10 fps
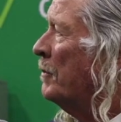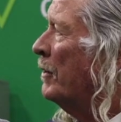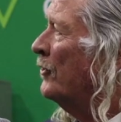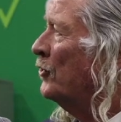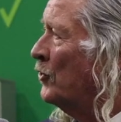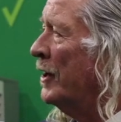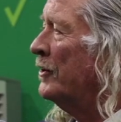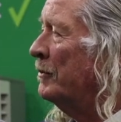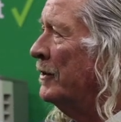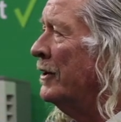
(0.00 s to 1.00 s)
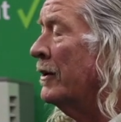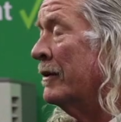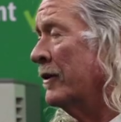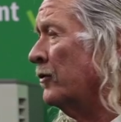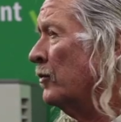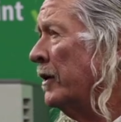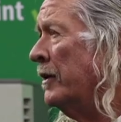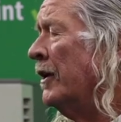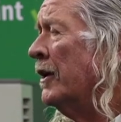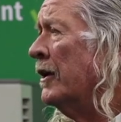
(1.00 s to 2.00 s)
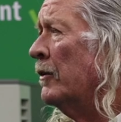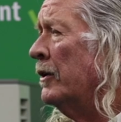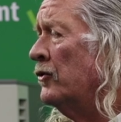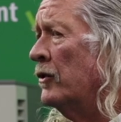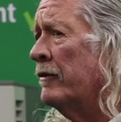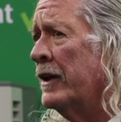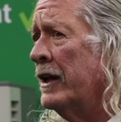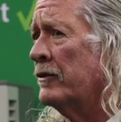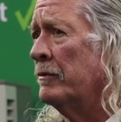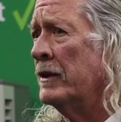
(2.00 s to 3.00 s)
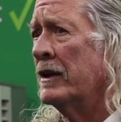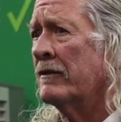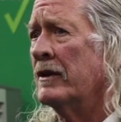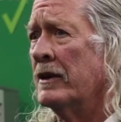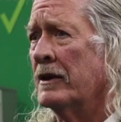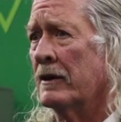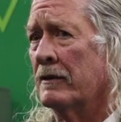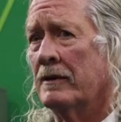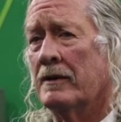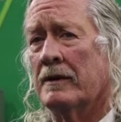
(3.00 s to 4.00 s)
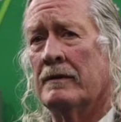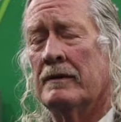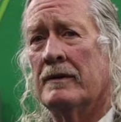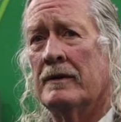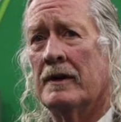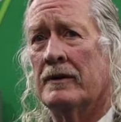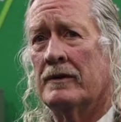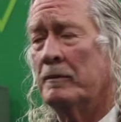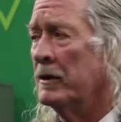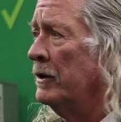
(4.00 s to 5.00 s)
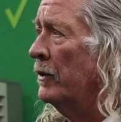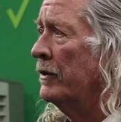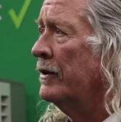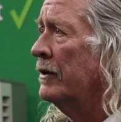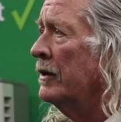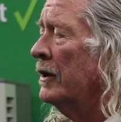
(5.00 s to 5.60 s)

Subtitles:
But it's great to be here, and this rejuvenates me every year to be with